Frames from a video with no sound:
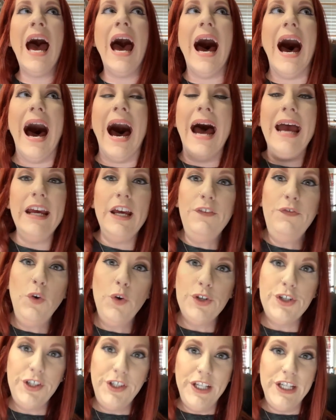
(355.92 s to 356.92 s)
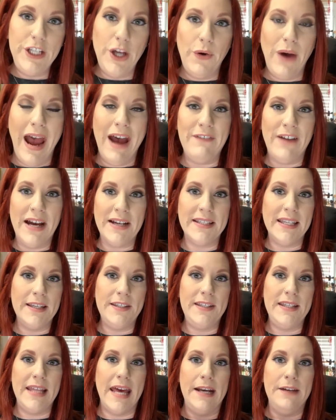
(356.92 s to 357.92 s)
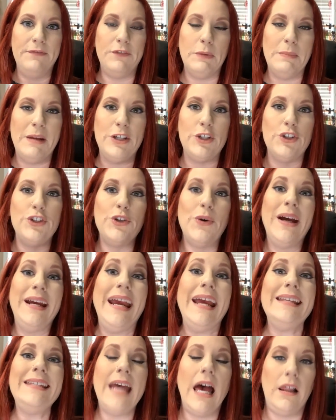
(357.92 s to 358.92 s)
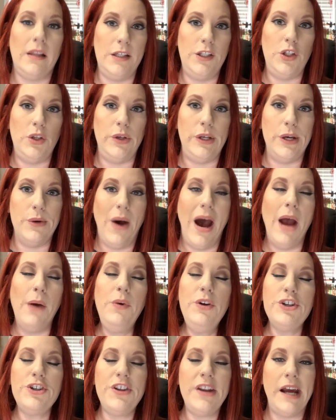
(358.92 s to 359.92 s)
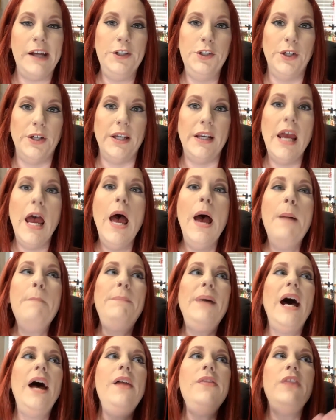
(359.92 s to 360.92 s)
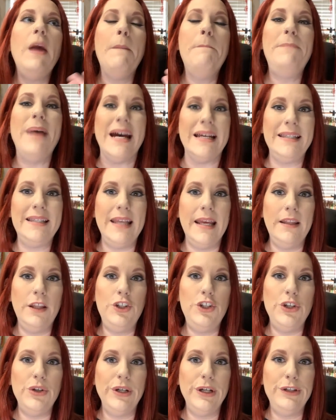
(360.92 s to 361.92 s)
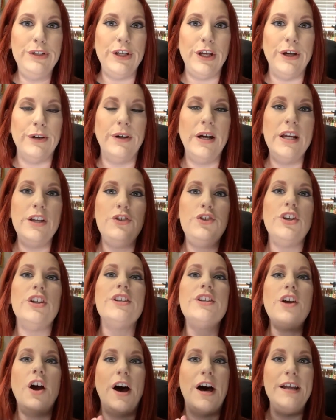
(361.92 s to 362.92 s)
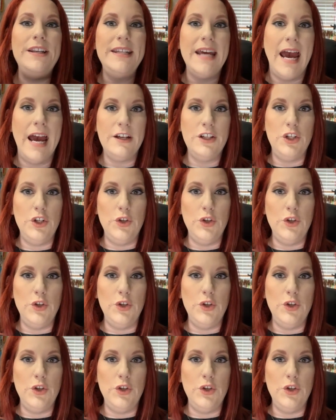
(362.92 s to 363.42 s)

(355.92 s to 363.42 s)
I unfortunately don't have access to that information, so I can't tell it to you. I wish that I could, but the best thing that you can do is just contact